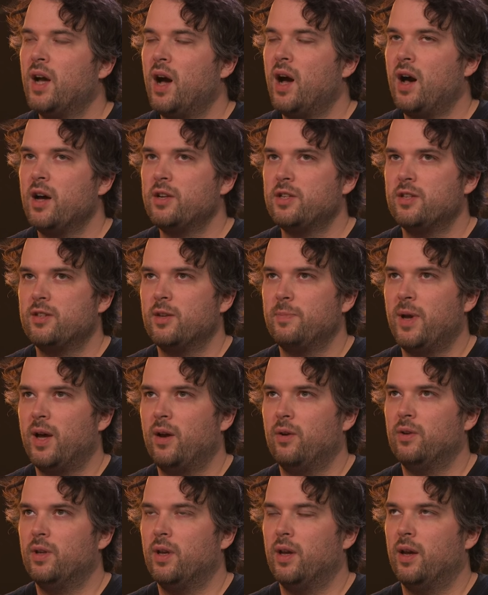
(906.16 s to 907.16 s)
cautious
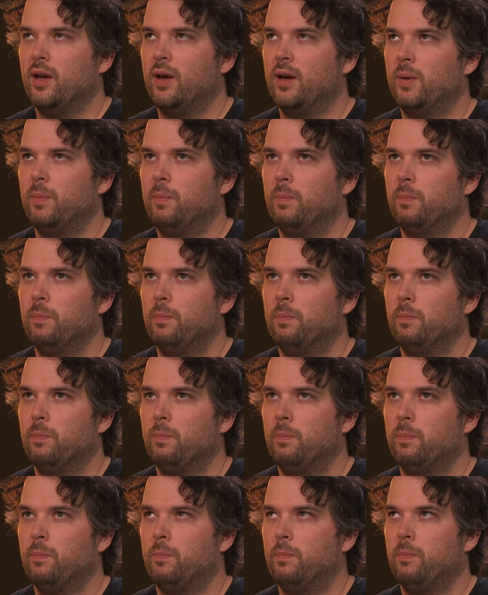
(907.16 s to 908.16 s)
about um,
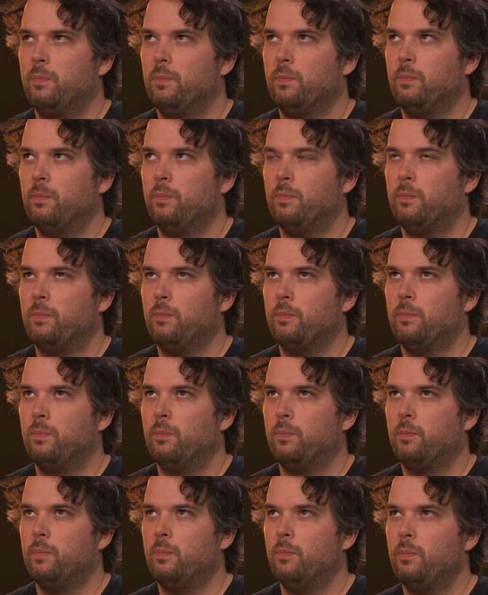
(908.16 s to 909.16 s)

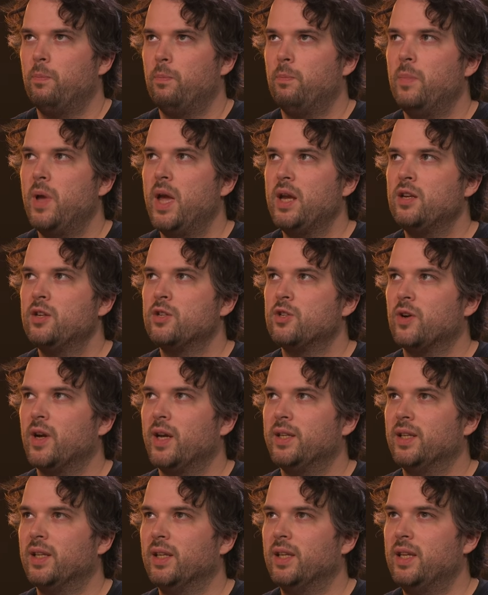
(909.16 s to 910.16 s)
making sure I
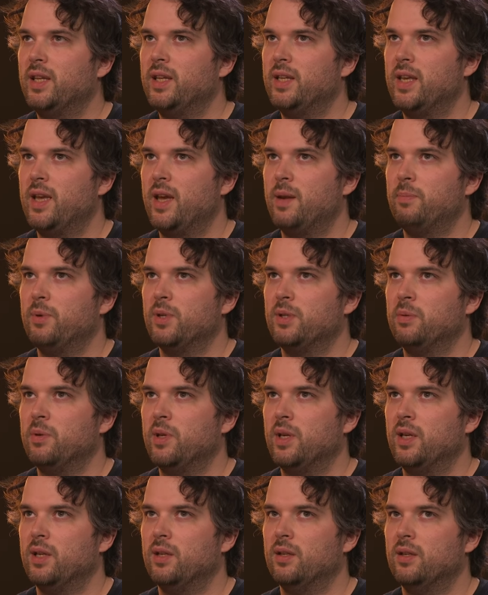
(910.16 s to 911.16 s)
delineate
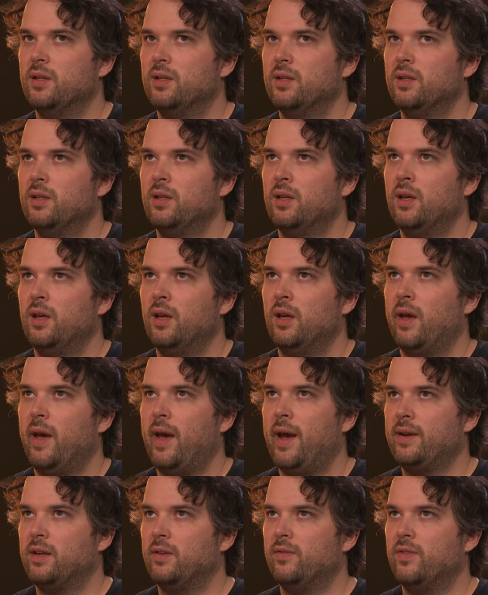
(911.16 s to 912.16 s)
between
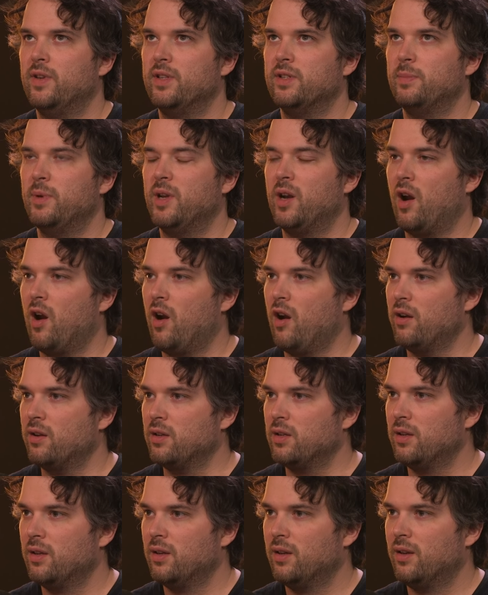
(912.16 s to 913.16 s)
activism and
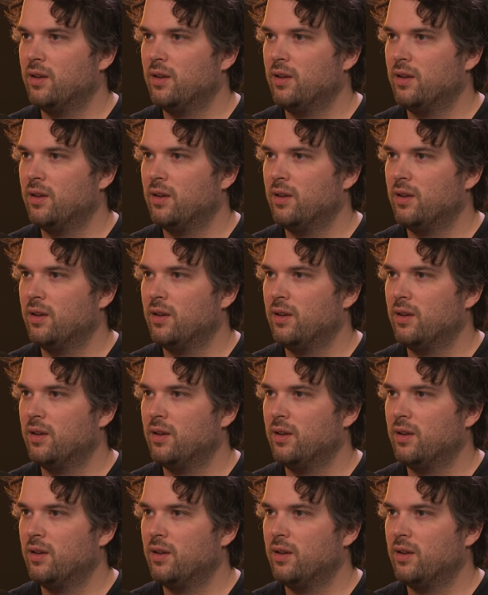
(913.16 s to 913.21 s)
art,